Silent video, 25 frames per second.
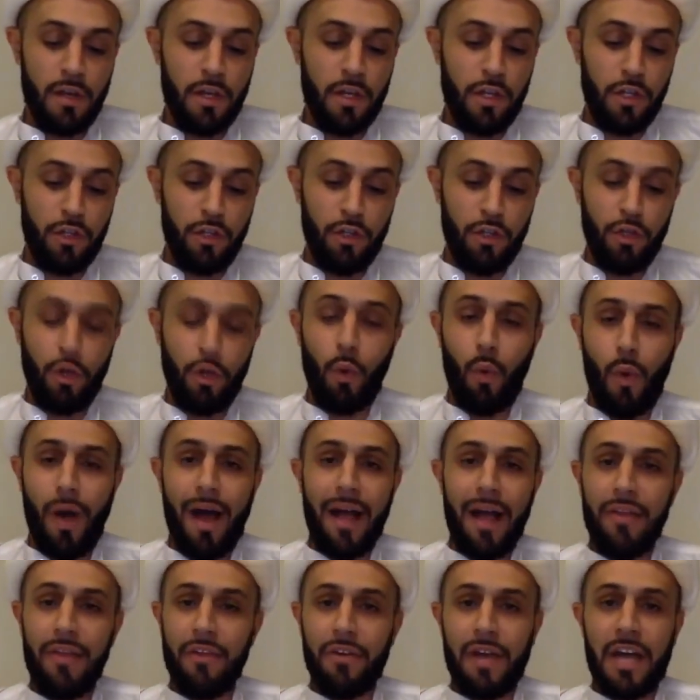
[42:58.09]
Do you know
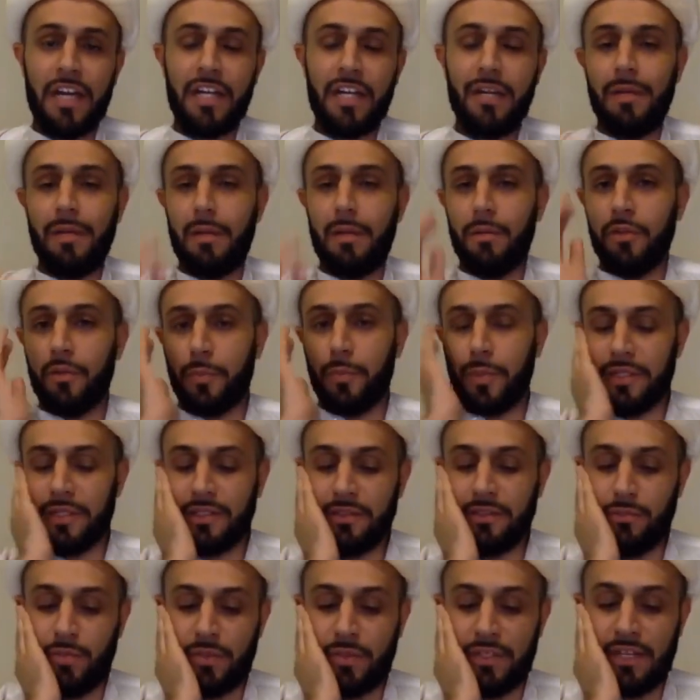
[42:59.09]
why they're not going to be able to
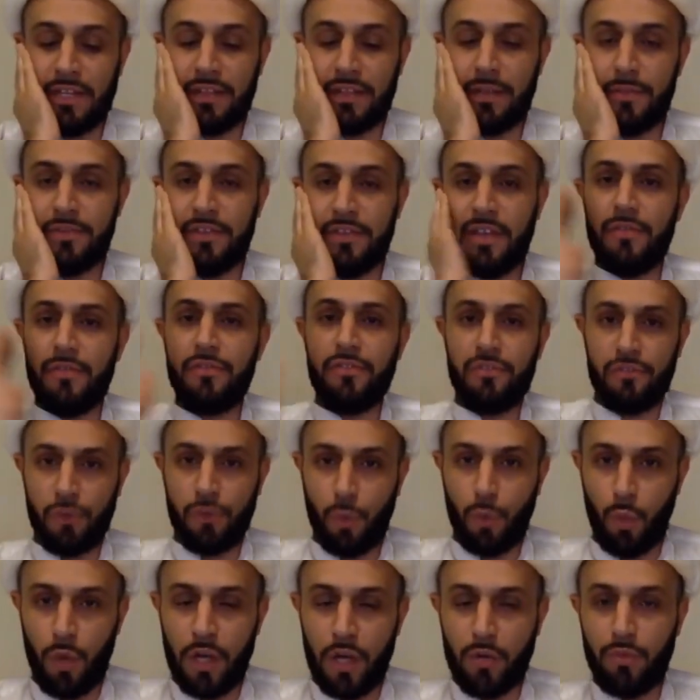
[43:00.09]
protect themselves? So one